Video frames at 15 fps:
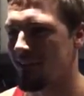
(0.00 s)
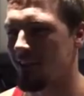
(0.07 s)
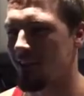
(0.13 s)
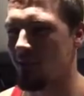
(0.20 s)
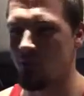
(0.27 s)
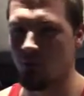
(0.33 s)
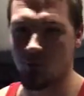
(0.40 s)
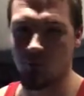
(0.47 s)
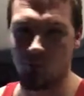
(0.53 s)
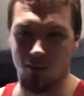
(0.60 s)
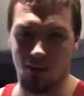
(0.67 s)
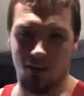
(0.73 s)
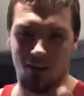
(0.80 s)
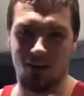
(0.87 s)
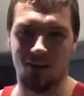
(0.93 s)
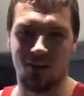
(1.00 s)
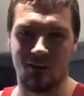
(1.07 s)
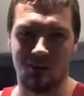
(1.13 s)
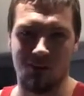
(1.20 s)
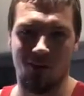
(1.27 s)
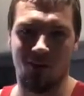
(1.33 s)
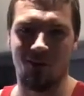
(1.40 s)
When I call you
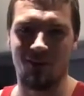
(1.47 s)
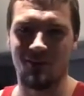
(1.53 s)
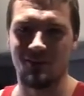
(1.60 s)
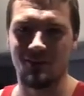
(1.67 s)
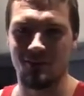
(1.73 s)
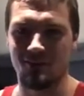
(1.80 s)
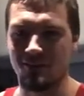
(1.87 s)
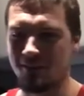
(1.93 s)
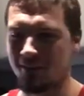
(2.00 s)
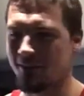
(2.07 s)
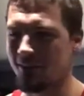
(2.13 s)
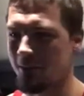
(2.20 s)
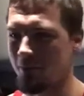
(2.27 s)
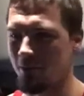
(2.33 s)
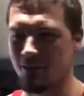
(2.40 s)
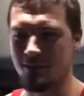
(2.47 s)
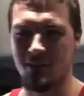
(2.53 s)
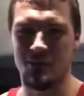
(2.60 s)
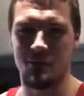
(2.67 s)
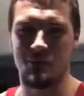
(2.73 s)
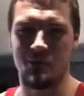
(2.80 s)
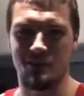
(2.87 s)
tomorrow, I'm gonna
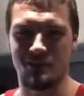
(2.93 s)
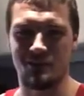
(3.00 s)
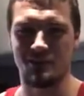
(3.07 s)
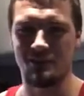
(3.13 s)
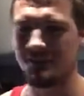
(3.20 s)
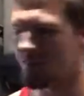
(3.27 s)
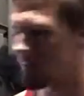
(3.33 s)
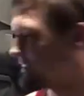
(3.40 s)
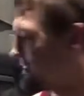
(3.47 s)
tell you about this.